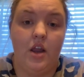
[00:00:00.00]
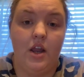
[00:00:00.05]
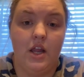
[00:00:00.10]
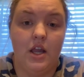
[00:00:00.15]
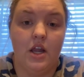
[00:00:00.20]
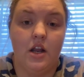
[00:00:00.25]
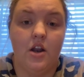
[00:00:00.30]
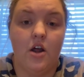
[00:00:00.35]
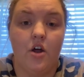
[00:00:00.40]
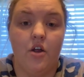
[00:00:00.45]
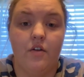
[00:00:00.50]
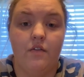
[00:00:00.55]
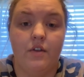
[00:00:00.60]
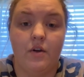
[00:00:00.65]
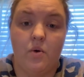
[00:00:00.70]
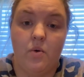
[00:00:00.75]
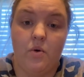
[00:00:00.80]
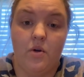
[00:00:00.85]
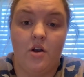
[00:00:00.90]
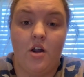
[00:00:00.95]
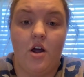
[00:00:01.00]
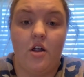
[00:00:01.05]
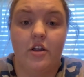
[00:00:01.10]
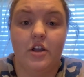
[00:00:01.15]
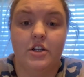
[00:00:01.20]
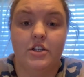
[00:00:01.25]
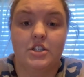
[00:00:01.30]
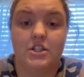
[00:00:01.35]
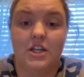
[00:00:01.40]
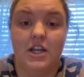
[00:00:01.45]
in all of the core
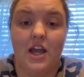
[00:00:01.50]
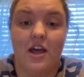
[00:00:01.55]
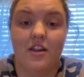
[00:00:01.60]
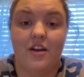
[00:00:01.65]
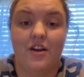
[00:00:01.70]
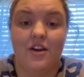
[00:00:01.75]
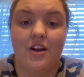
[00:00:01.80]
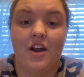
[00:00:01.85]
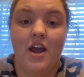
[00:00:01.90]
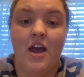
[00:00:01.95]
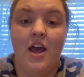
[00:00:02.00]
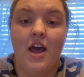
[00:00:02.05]
knowledge together.